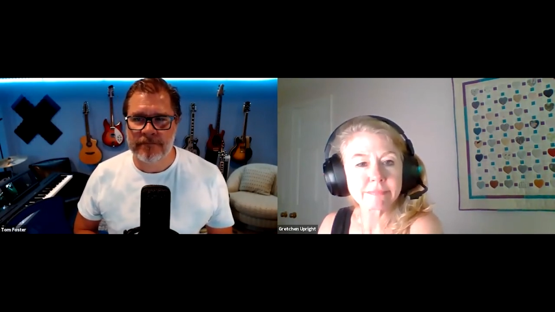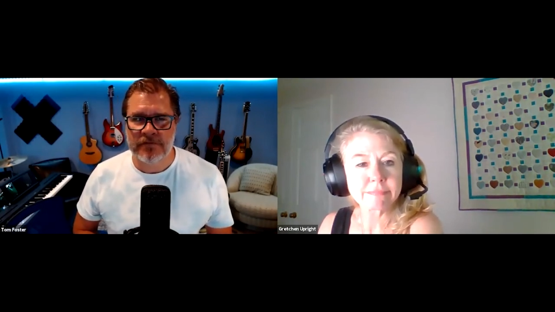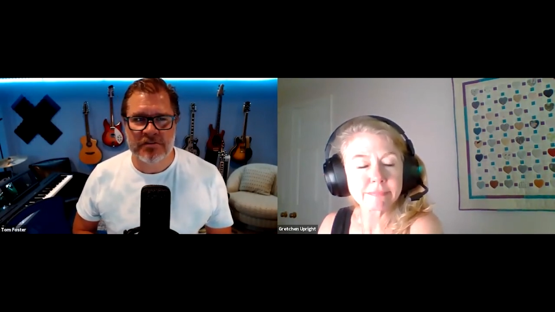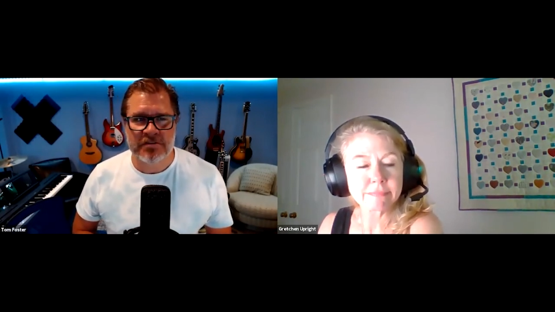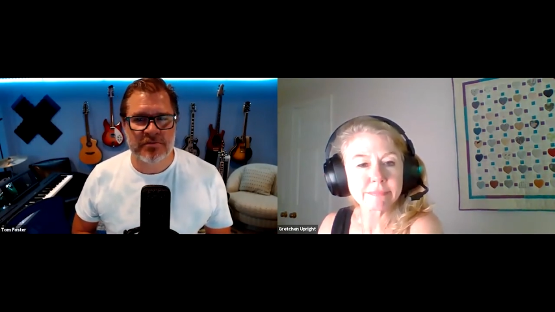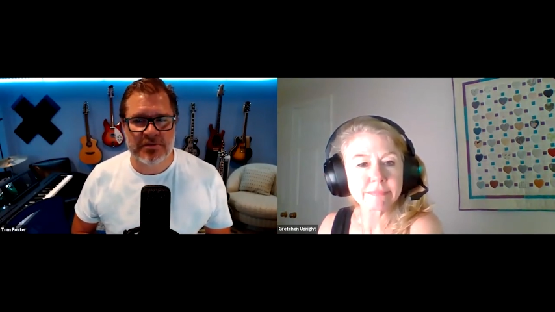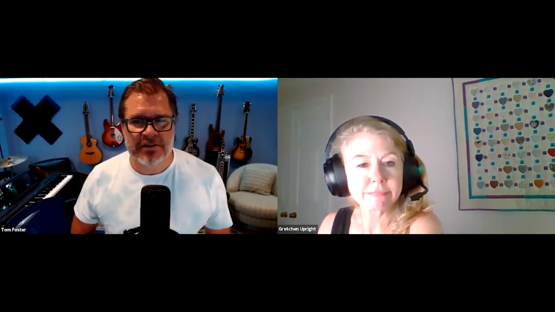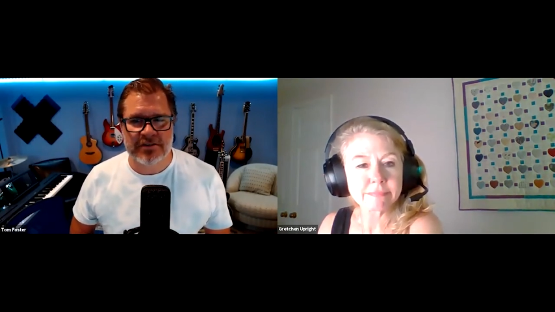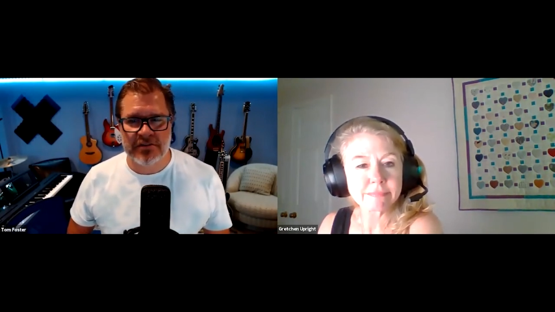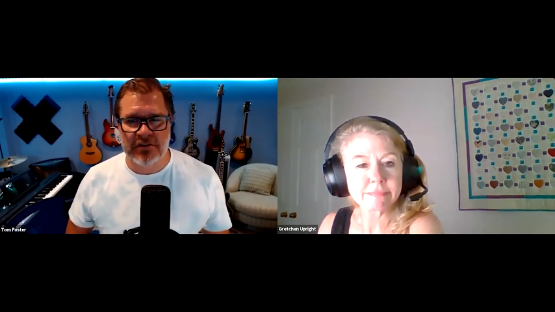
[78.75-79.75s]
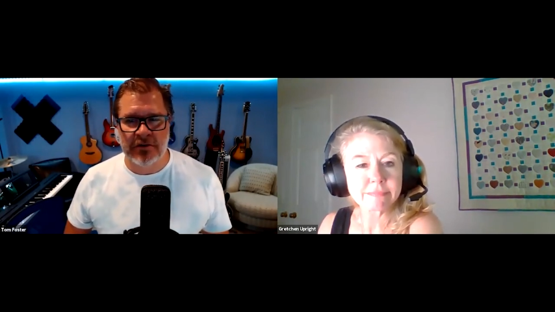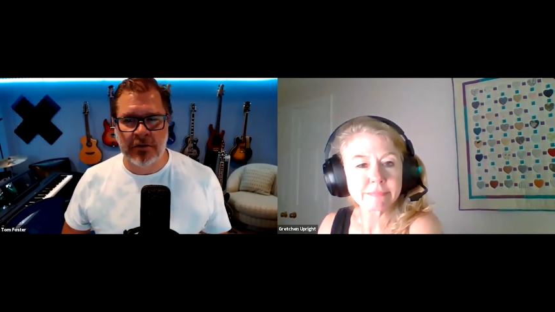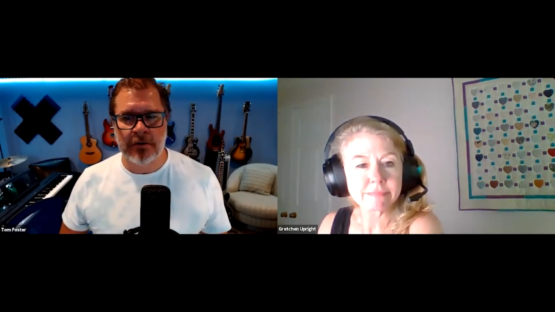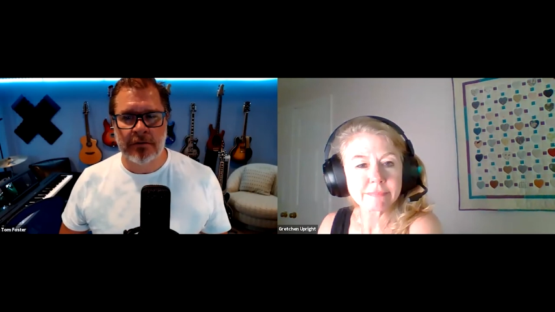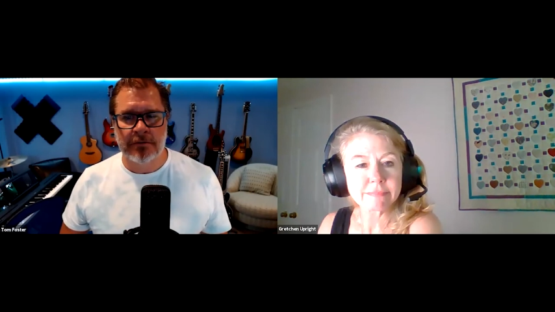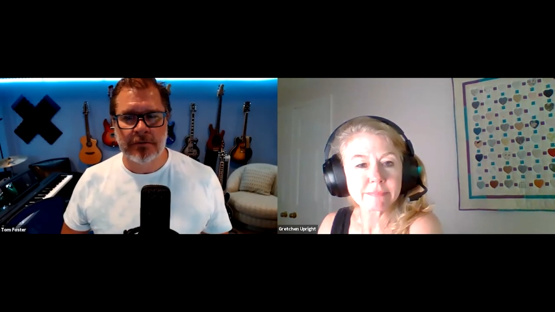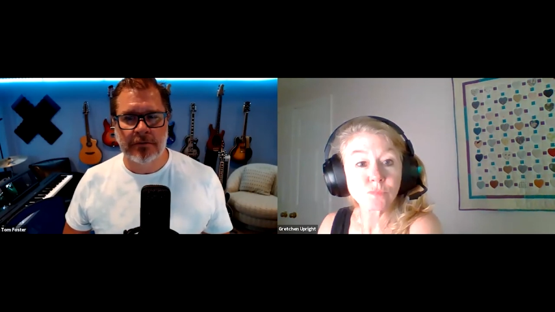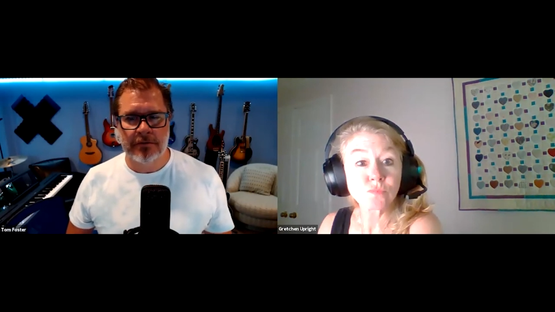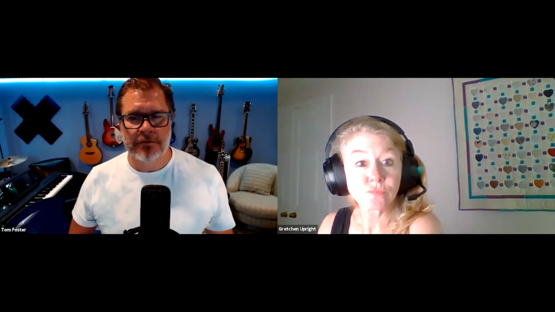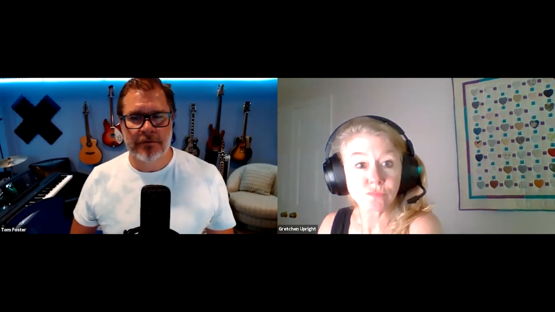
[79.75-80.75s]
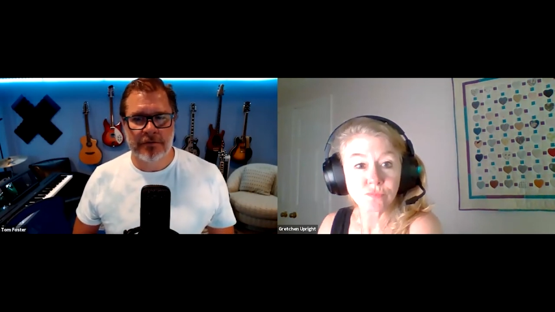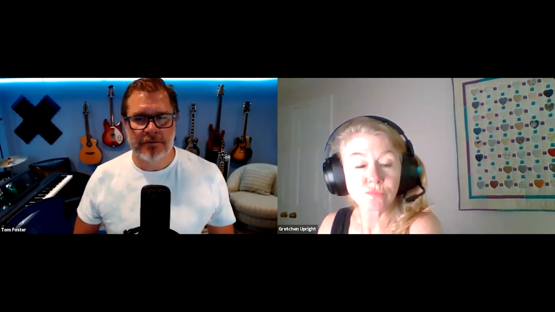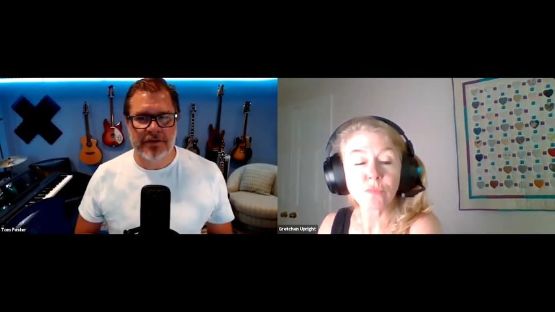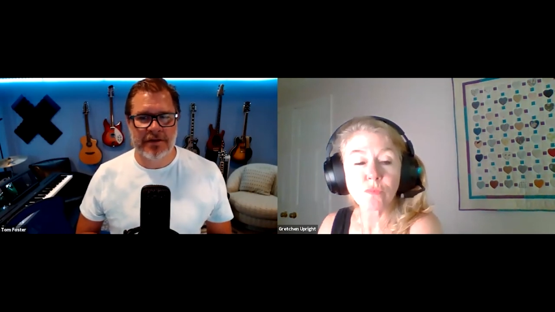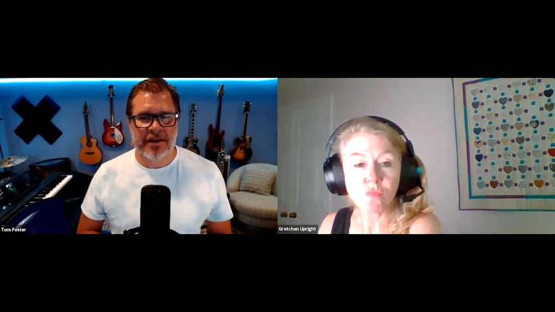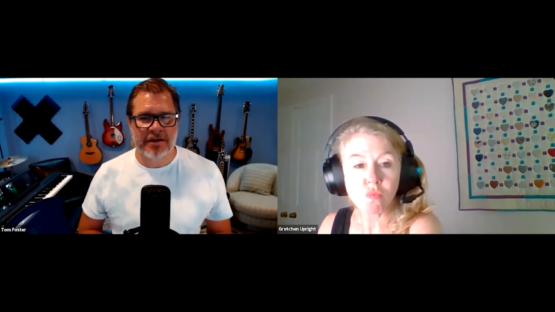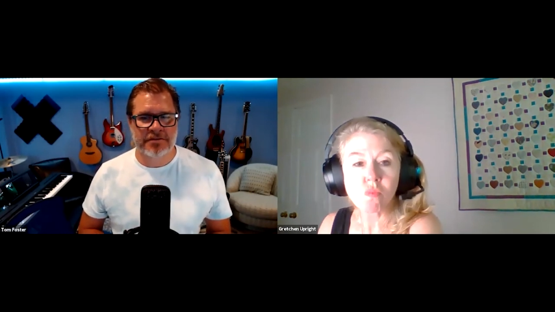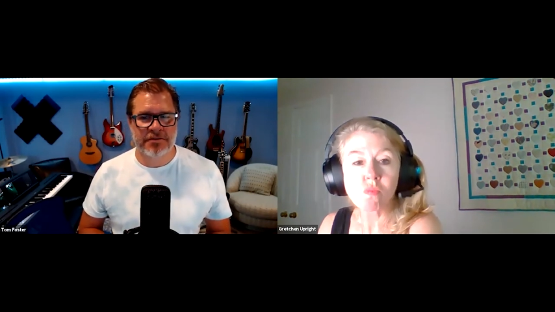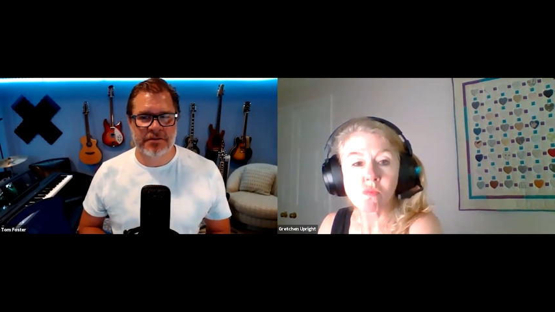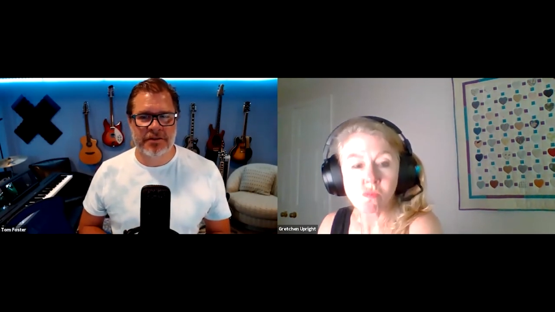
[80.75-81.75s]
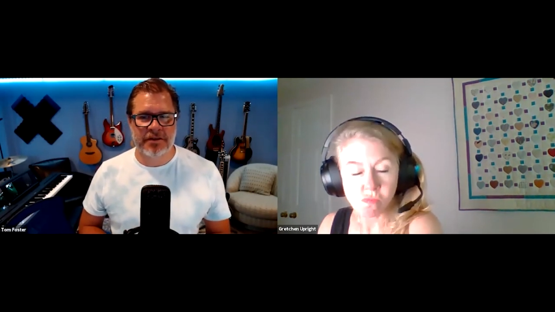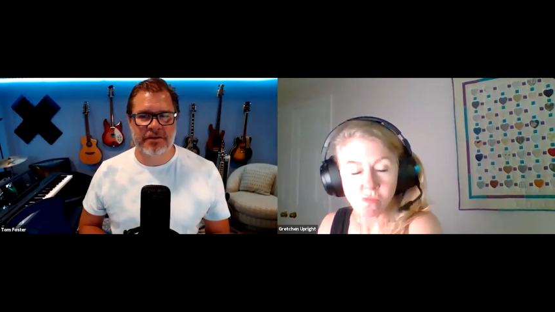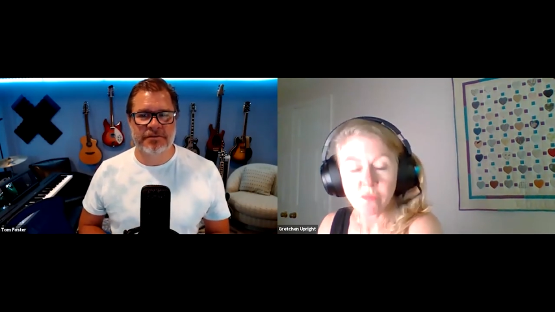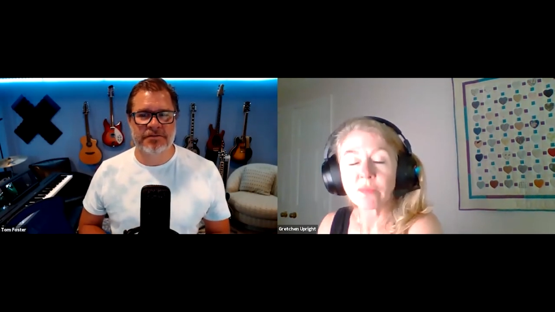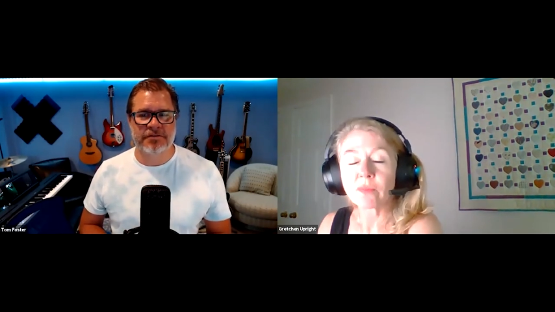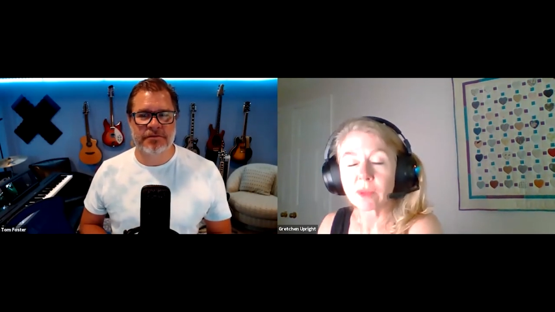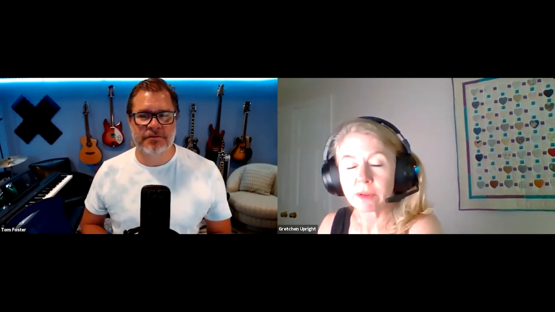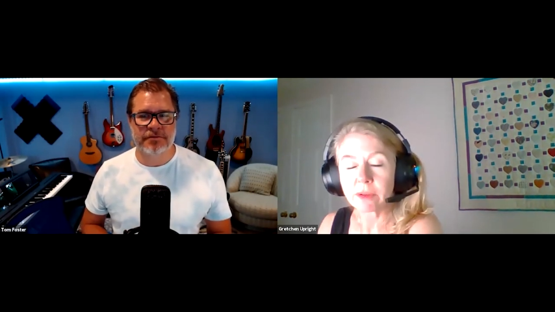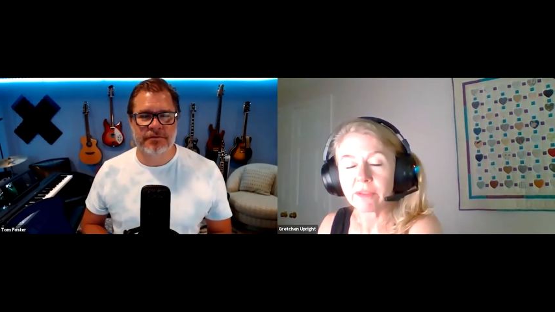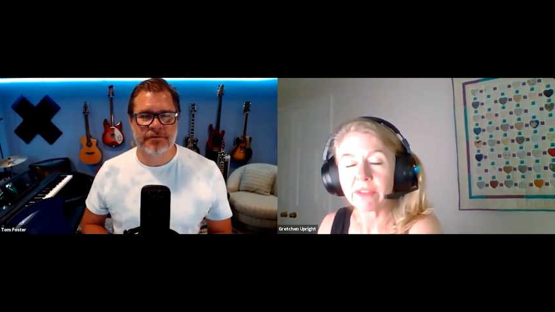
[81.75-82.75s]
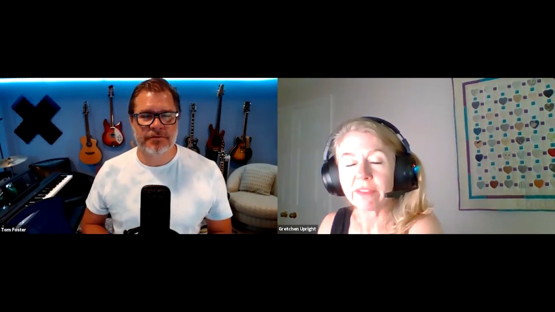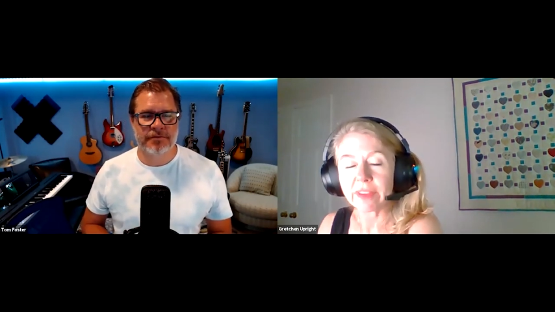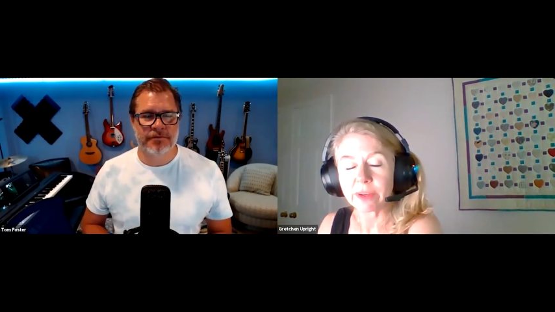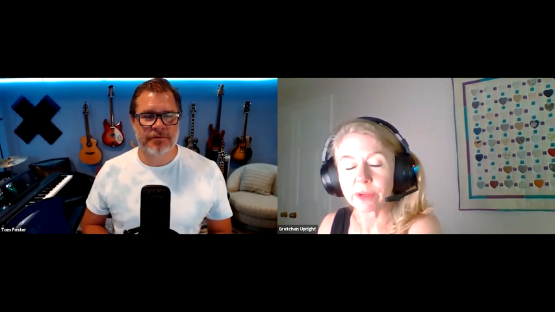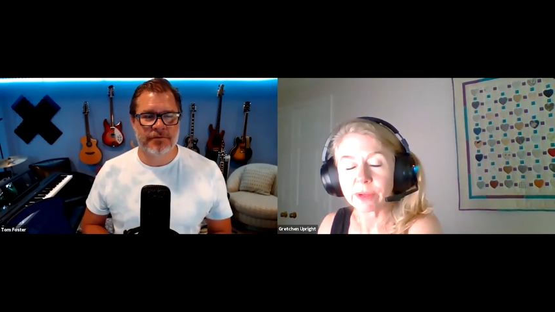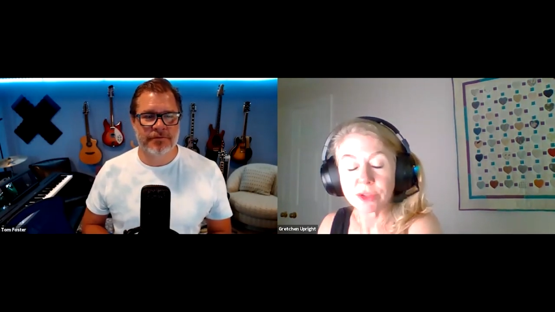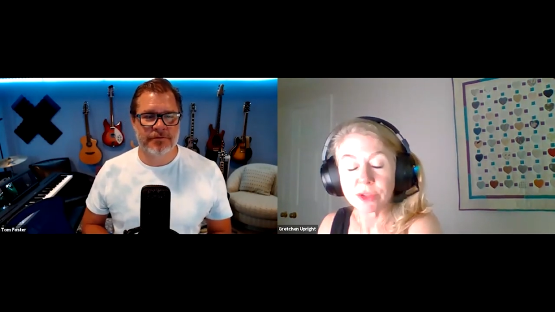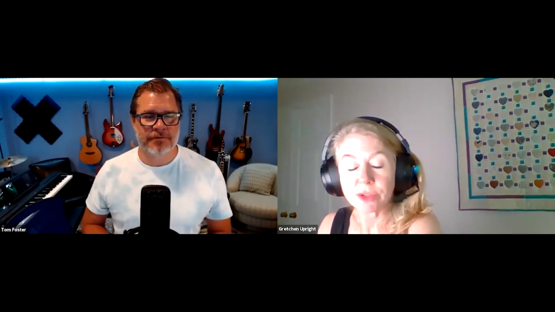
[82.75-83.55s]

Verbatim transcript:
Speaker 1: It seems easier than it actually is.
Speaker 2: Very true.